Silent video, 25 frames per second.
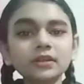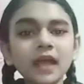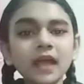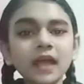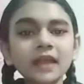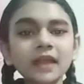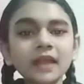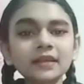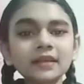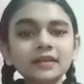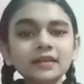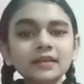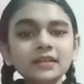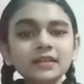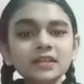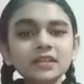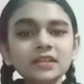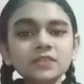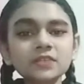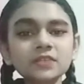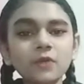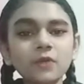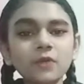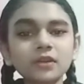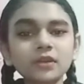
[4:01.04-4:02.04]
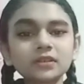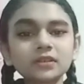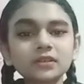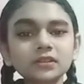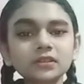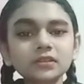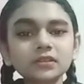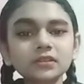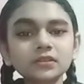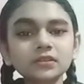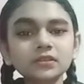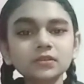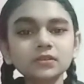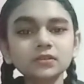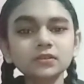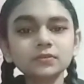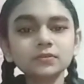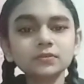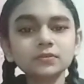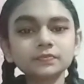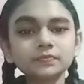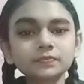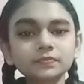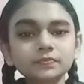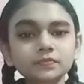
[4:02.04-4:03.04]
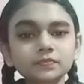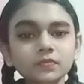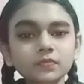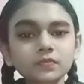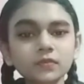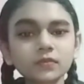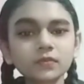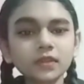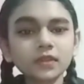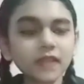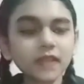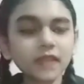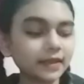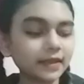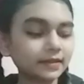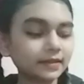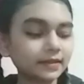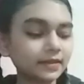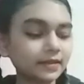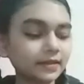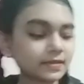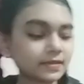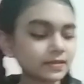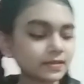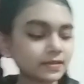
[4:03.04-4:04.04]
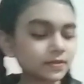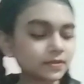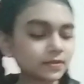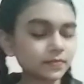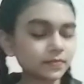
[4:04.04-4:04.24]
and cut this bottle like this.